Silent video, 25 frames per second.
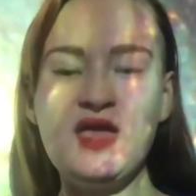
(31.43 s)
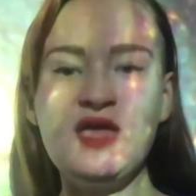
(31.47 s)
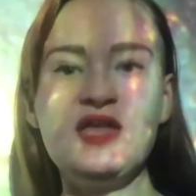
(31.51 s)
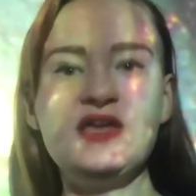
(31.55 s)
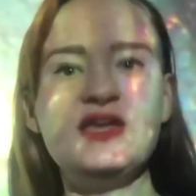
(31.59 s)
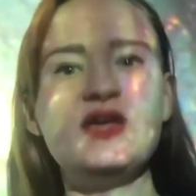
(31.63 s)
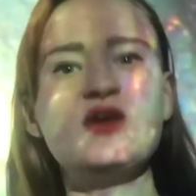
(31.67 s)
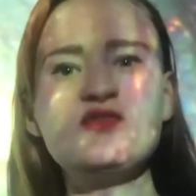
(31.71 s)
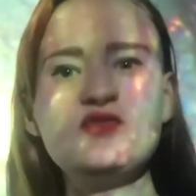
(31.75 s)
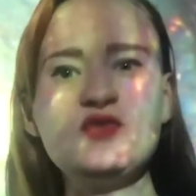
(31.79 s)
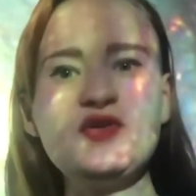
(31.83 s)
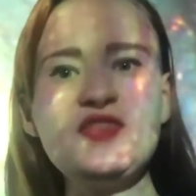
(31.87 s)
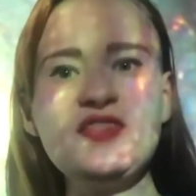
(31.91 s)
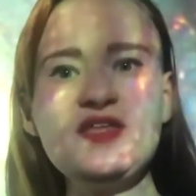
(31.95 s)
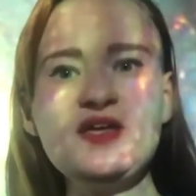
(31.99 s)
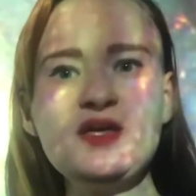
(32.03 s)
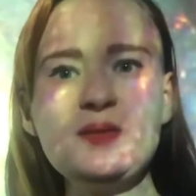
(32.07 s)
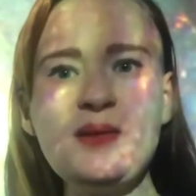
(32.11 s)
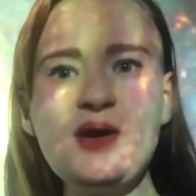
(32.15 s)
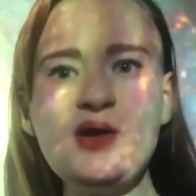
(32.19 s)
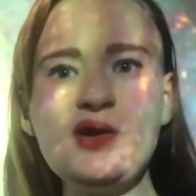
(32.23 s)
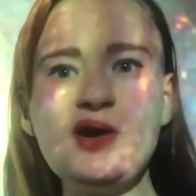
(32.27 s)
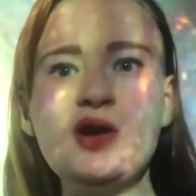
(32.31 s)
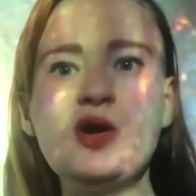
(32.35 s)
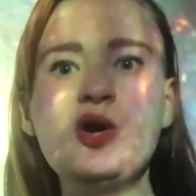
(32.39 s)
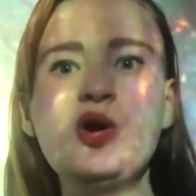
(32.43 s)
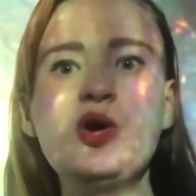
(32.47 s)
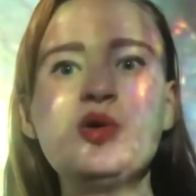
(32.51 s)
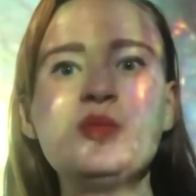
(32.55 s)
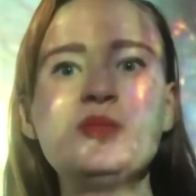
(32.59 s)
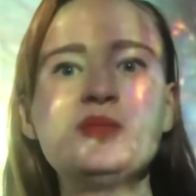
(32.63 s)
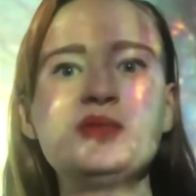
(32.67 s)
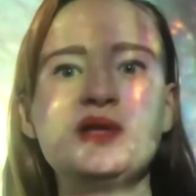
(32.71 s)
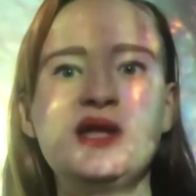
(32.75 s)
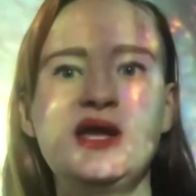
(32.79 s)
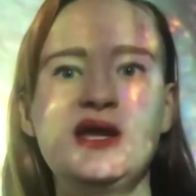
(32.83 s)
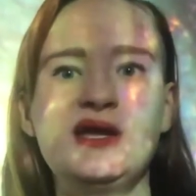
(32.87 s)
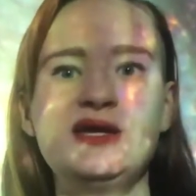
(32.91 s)
Now, if we think about our home
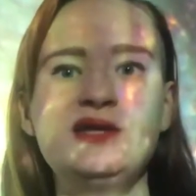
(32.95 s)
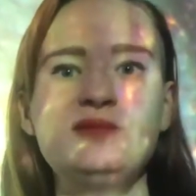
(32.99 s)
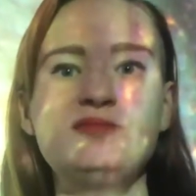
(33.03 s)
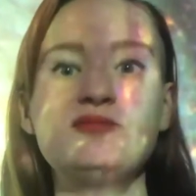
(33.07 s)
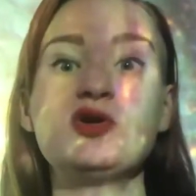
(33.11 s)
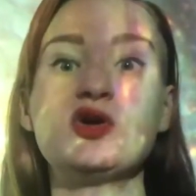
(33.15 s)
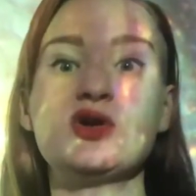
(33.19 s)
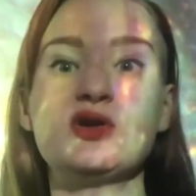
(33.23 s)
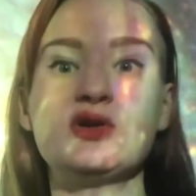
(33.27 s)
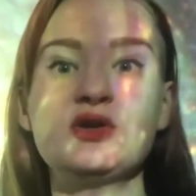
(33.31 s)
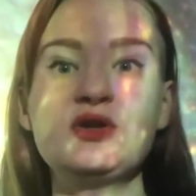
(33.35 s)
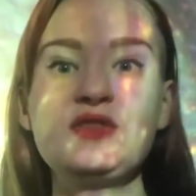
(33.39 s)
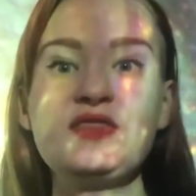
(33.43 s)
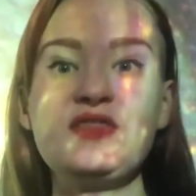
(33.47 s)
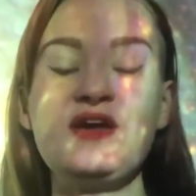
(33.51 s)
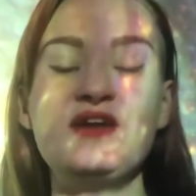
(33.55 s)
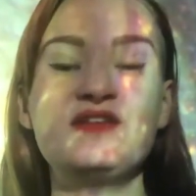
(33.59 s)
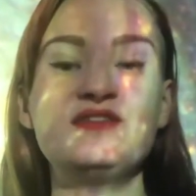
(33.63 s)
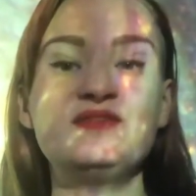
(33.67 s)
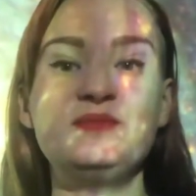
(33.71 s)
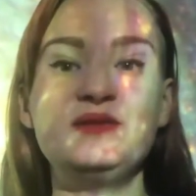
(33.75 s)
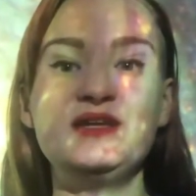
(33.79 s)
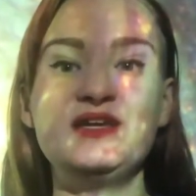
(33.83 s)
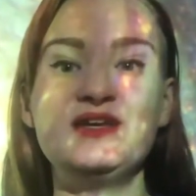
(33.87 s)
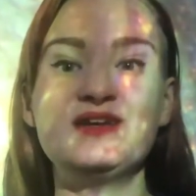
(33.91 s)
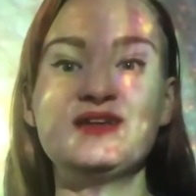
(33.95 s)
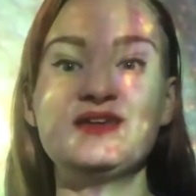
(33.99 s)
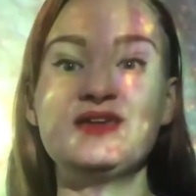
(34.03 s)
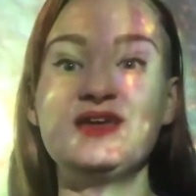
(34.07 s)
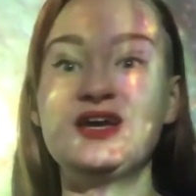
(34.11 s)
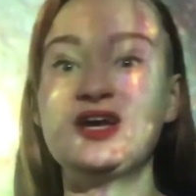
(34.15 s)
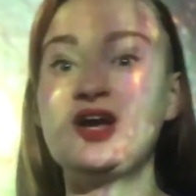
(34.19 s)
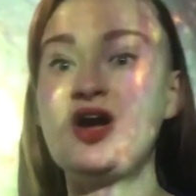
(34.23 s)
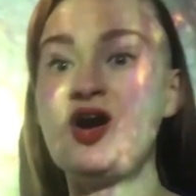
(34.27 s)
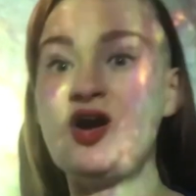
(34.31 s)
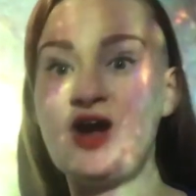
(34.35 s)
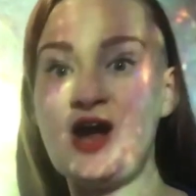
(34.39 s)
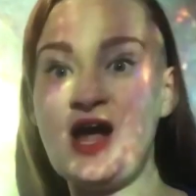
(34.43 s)
planet, Earth, as being
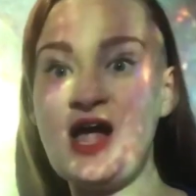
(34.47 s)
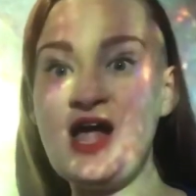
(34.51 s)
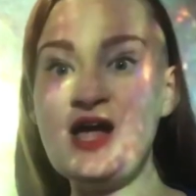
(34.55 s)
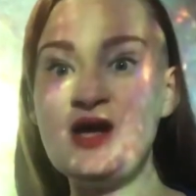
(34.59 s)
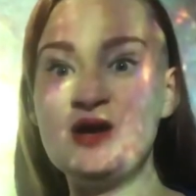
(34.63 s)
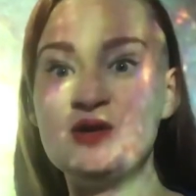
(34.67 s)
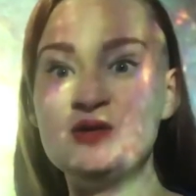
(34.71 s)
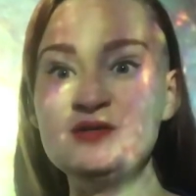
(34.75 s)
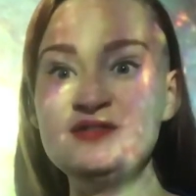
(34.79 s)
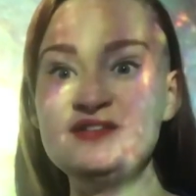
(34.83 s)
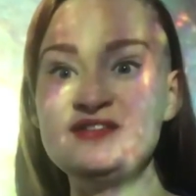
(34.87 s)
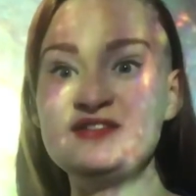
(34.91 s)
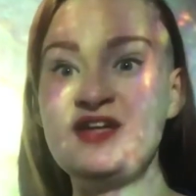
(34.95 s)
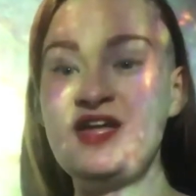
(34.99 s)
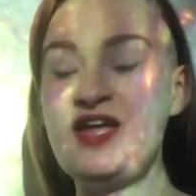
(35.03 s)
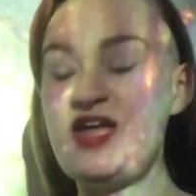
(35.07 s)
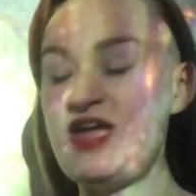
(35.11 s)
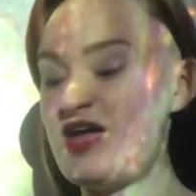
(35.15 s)
like our house,